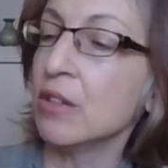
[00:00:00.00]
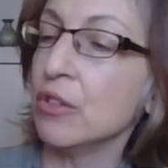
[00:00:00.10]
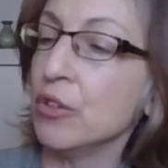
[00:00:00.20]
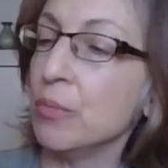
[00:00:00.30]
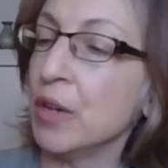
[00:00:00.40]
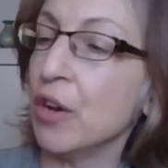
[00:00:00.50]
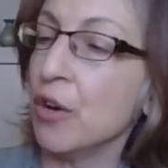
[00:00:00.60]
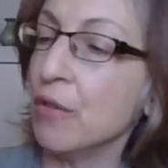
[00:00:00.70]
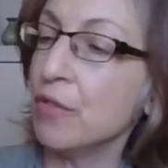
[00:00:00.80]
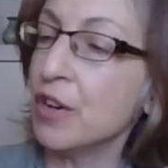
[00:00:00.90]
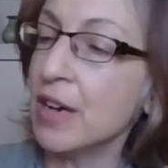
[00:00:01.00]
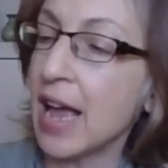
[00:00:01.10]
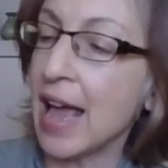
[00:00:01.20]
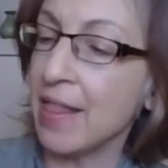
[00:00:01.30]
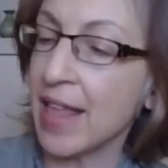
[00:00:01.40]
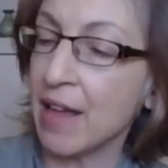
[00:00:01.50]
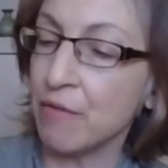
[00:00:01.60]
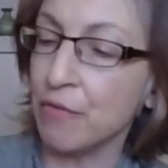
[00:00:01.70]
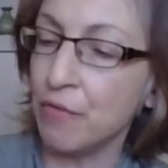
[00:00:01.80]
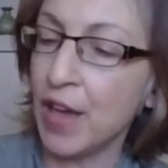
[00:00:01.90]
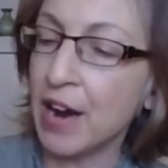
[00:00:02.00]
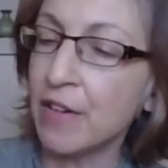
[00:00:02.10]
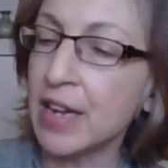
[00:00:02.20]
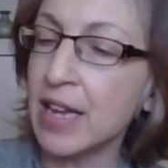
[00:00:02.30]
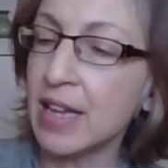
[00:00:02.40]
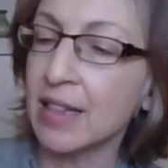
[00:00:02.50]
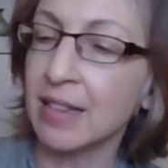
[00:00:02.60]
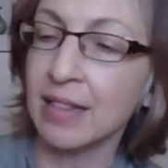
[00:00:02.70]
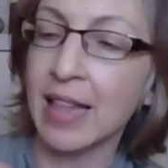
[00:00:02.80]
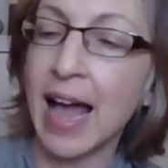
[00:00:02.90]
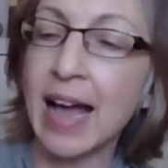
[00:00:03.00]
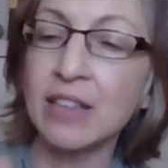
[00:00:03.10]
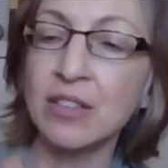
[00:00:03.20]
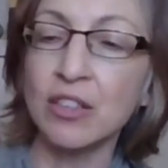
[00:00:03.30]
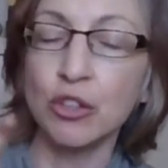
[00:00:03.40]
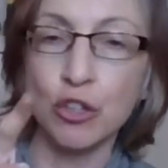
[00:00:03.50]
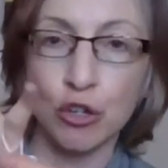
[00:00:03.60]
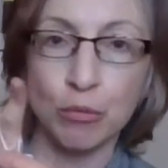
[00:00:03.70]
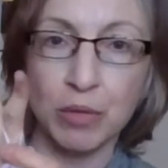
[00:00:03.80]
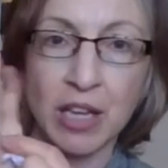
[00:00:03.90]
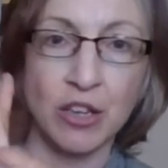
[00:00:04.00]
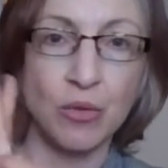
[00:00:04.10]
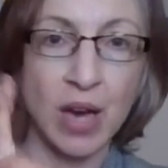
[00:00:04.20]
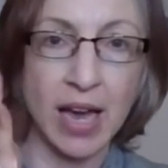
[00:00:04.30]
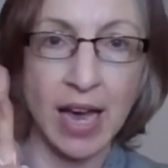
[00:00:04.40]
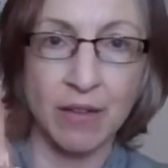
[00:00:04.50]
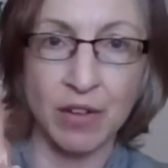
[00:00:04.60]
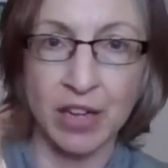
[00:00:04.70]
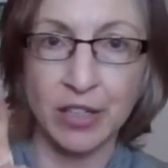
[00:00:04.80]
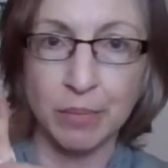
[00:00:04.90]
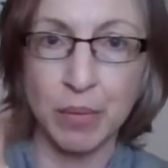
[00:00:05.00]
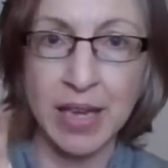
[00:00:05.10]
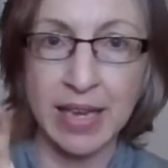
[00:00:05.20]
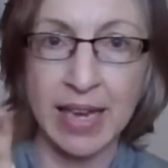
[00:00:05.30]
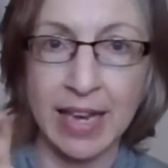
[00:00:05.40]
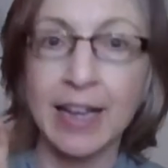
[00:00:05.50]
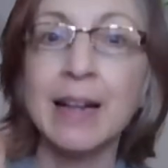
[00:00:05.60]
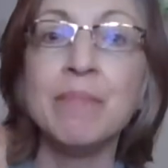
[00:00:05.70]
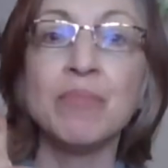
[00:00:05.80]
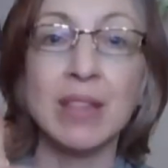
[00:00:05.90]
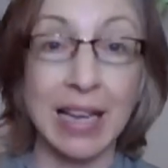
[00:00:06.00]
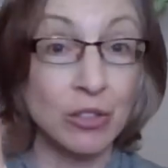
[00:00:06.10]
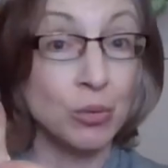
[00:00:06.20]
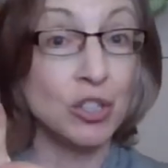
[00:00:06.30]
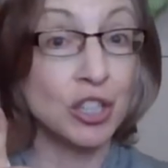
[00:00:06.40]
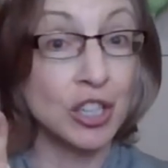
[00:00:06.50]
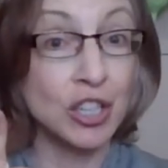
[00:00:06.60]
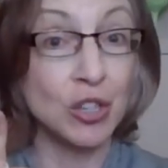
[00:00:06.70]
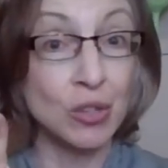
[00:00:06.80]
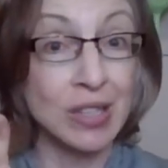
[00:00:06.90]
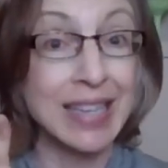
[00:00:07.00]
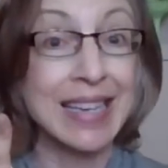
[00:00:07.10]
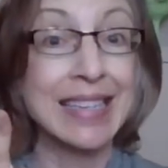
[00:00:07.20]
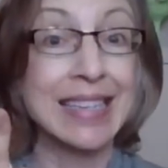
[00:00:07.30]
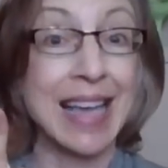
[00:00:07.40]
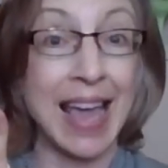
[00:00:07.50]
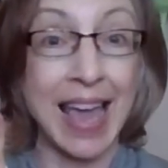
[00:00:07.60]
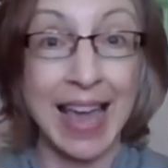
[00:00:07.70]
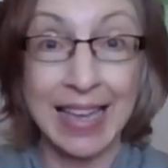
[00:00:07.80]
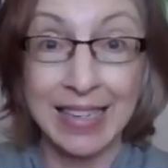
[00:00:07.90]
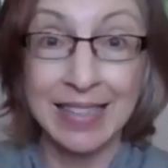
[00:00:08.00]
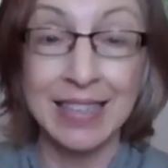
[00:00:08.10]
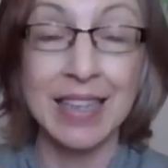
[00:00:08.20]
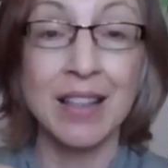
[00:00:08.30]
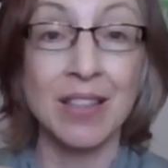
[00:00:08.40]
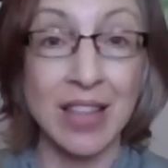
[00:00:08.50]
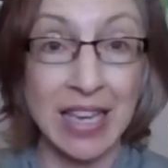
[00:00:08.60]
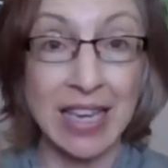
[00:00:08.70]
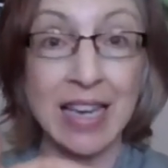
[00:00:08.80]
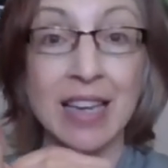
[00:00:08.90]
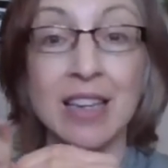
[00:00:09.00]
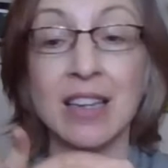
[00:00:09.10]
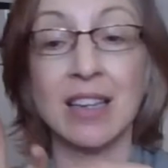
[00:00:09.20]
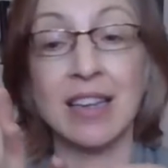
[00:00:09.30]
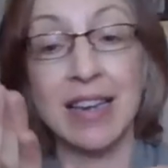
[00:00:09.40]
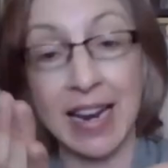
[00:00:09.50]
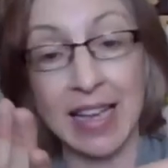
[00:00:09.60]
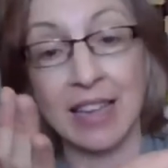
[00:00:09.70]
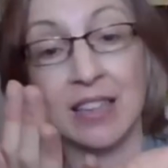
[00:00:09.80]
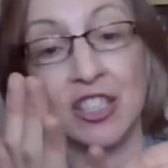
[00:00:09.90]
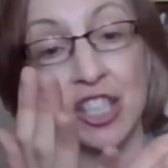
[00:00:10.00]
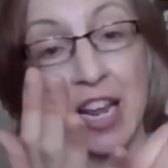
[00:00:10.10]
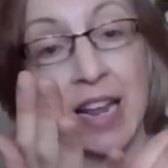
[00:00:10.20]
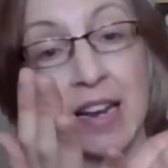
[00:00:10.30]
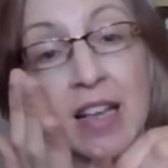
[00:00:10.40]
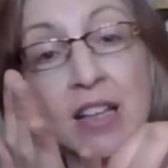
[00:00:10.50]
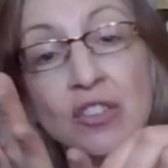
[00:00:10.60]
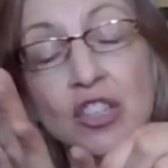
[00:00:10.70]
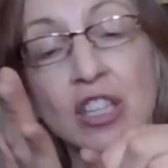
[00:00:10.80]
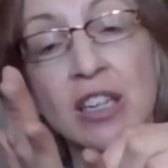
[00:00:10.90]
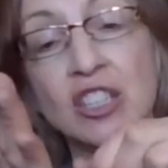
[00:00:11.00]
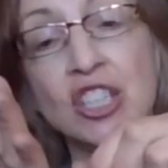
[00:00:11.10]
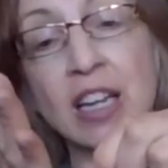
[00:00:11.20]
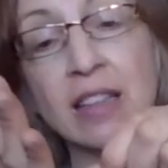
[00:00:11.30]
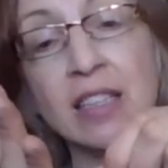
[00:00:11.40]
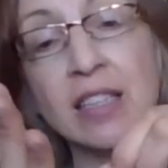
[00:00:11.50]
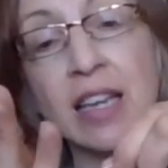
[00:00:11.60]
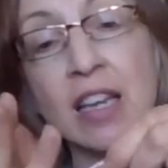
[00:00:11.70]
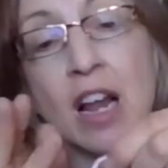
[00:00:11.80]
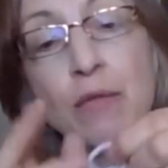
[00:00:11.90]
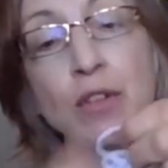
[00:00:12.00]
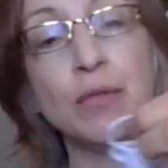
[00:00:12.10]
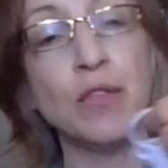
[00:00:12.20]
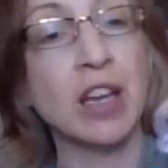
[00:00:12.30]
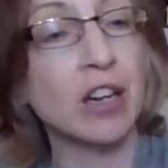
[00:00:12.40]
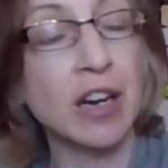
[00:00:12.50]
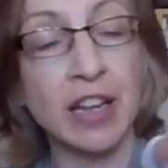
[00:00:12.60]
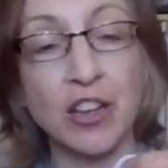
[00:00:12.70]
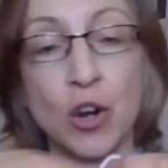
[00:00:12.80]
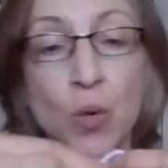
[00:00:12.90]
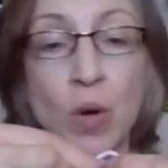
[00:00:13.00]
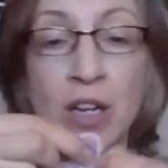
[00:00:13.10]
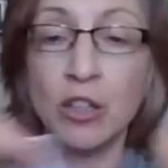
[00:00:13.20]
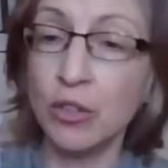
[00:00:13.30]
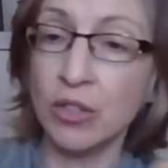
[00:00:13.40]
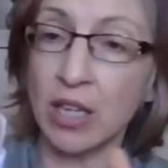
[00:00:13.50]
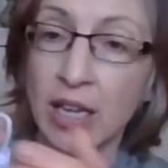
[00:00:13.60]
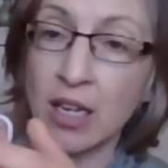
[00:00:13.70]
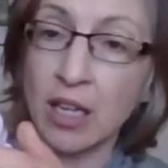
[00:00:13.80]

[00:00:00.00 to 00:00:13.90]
loop it over, and that very last loop that you have on your pinky, that's what you're going to use to end the knitting chain. So you're going to gently take it off your finger, and you don't want to lose it